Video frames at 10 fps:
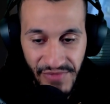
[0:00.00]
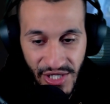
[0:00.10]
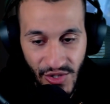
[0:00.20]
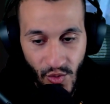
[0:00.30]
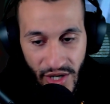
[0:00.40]

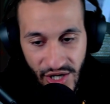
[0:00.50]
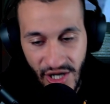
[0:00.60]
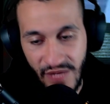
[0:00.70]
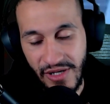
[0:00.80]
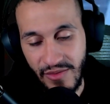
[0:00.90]
And the way you're
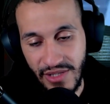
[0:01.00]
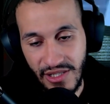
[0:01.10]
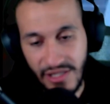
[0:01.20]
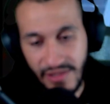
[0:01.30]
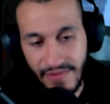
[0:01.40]
going to be able
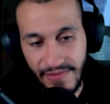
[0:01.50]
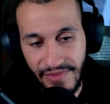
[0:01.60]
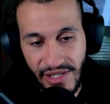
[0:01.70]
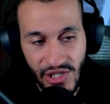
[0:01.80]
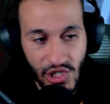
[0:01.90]
to
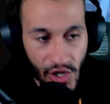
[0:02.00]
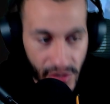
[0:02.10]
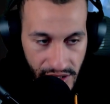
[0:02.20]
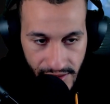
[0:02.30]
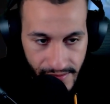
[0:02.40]
be
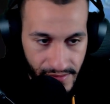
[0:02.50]
certain